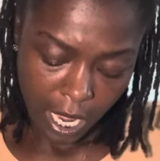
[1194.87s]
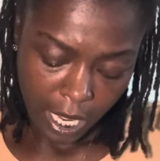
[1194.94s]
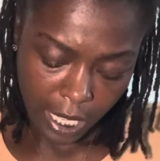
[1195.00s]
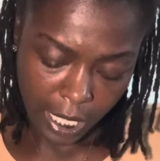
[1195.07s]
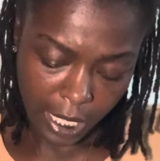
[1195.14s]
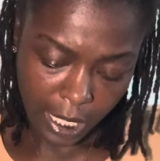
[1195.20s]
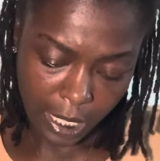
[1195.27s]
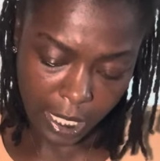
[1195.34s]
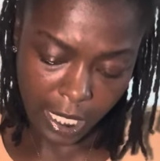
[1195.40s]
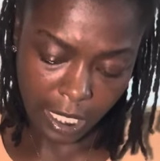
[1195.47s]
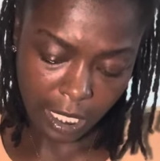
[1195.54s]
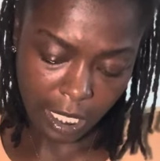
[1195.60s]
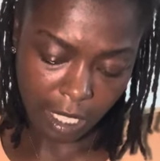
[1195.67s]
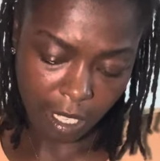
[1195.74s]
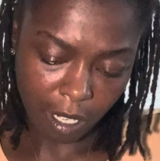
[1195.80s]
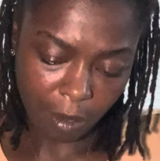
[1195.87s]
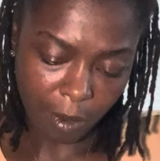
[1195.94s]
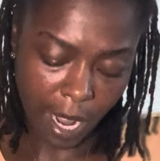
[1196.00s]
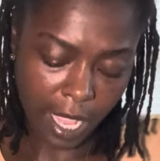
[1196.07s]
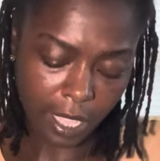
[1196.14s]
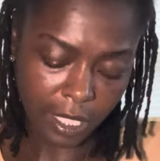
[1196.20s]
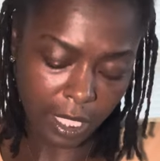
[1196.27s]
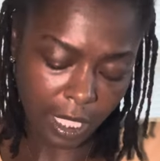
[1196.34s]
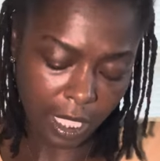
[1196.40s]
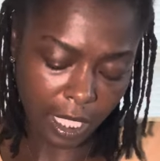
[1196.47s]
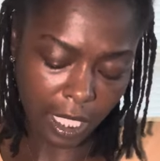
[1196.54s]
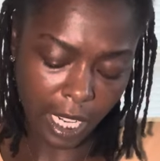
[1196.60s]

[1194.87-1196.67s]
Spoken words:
And then the distant horizon,